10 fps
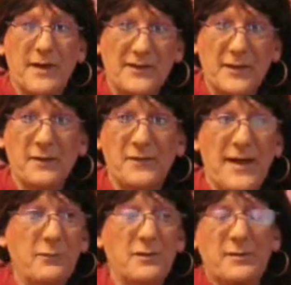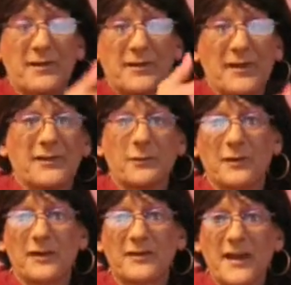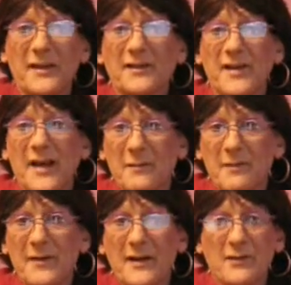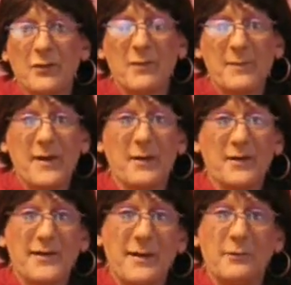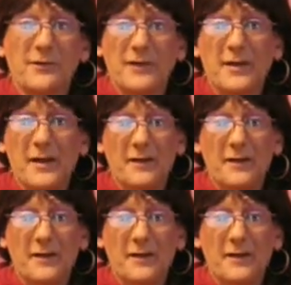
Myself, I would have been sent to an insane asylum if I had told my parents I was